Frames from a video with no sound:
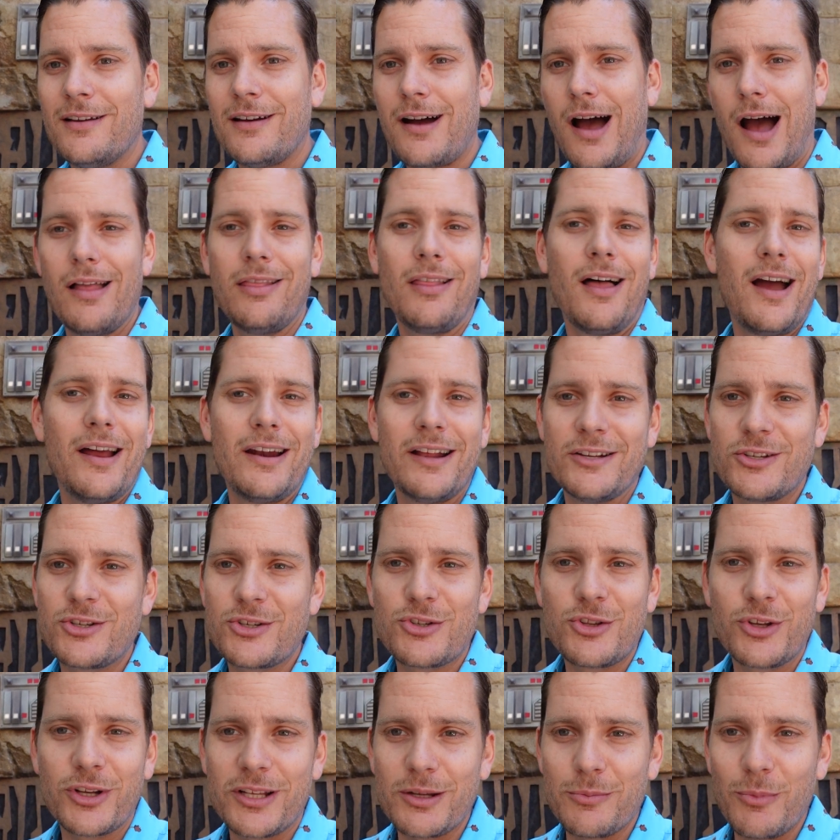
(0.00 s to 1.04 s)
I lied, I
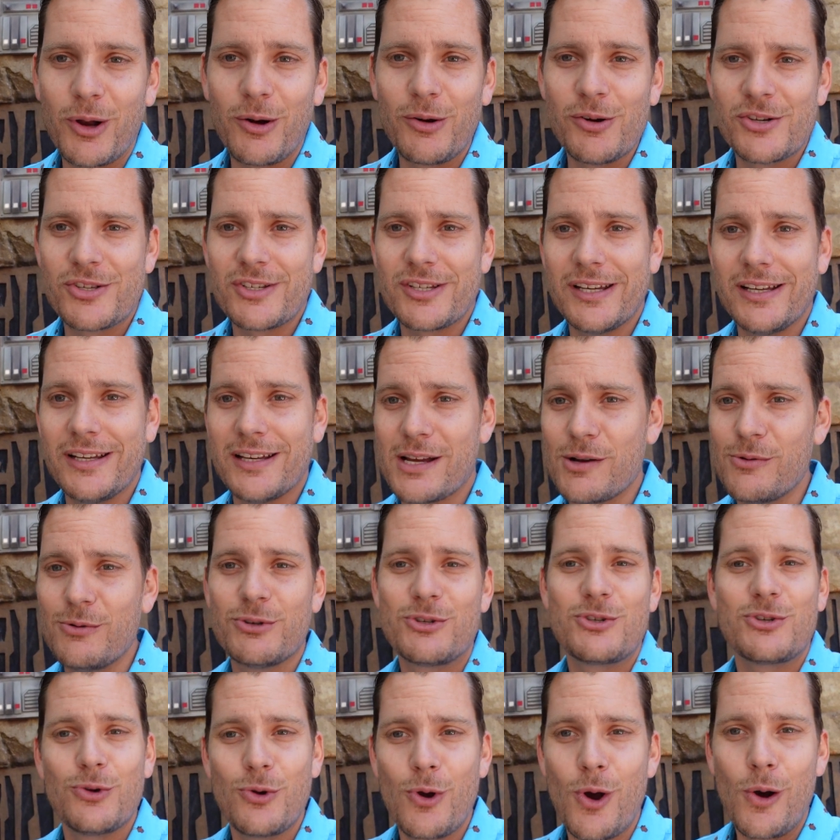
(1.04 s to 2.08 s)
just looked at my receipt. It was
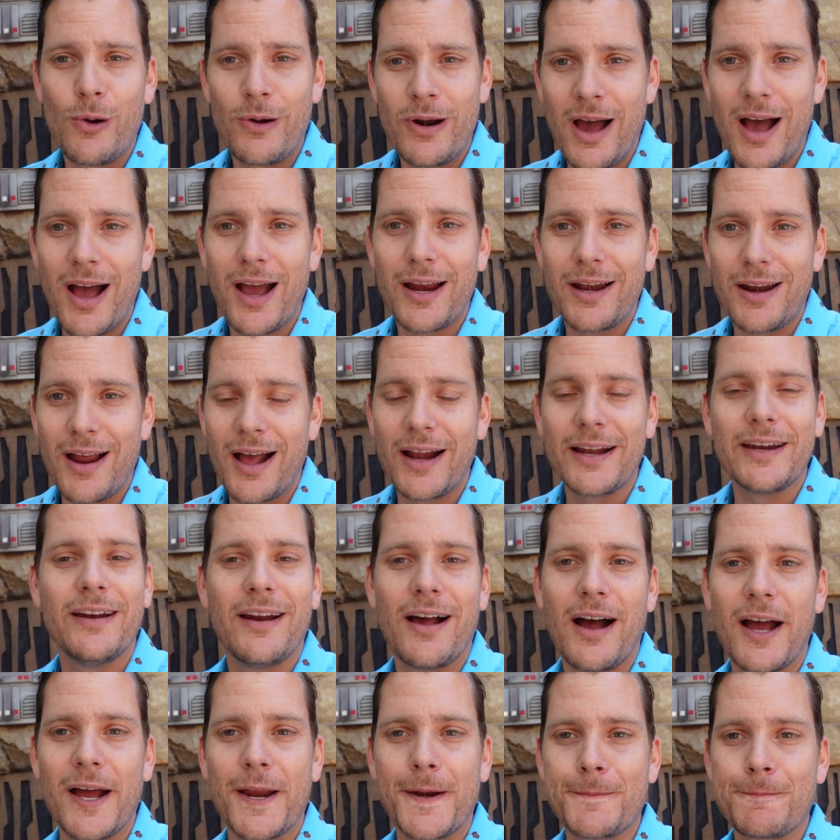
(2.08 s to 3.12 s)

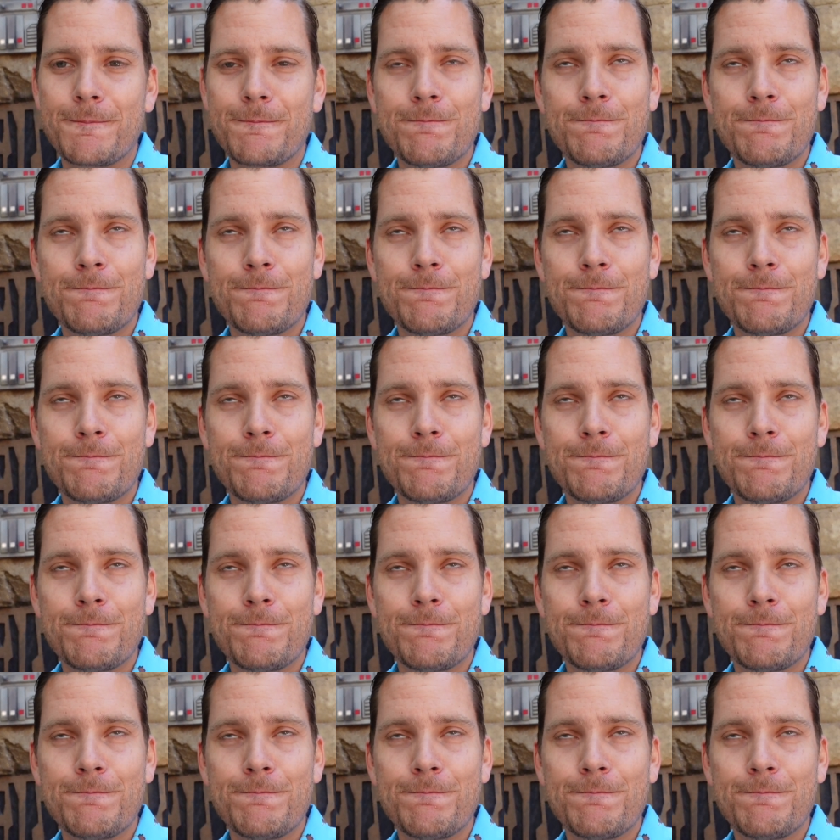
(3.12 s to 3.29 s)
$209.99.